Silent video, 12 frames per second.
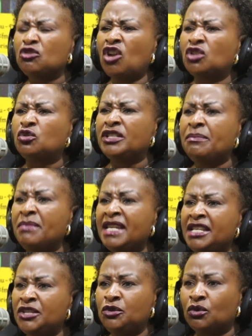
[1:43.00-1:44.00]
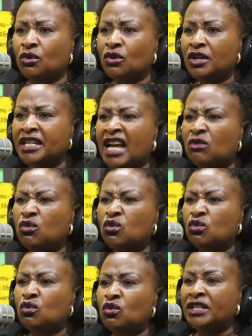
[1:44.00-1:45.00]
You know to demean you mm-hmm. ya
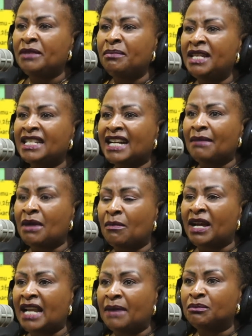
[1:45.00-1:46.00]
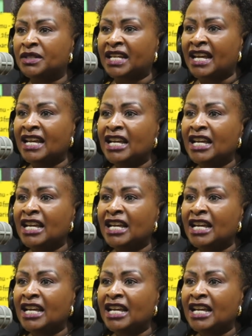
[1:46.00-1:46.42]
kudemean kama mwanamke